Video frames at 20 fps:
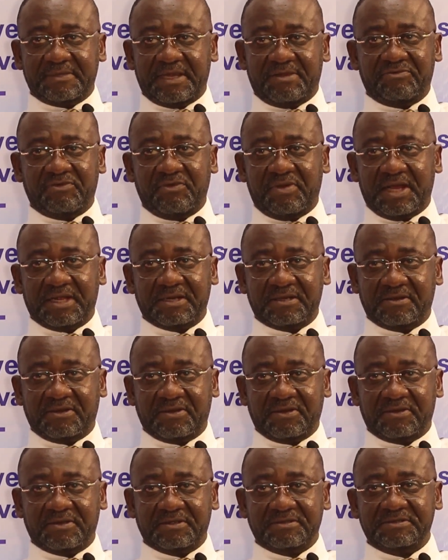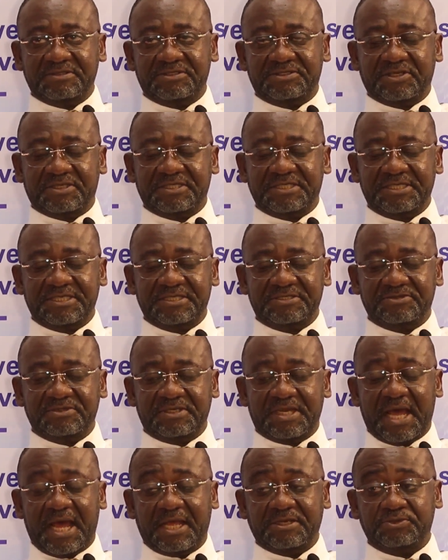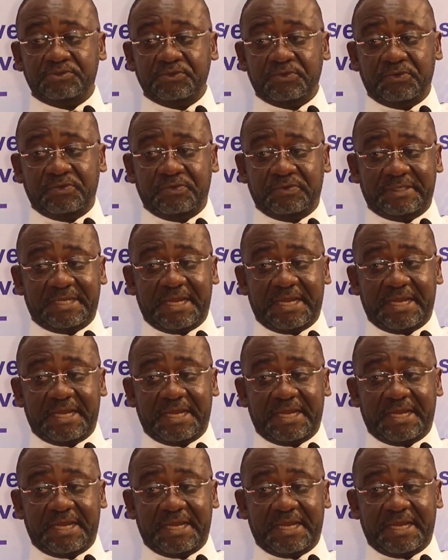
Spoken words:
everyone shorten it to Nato.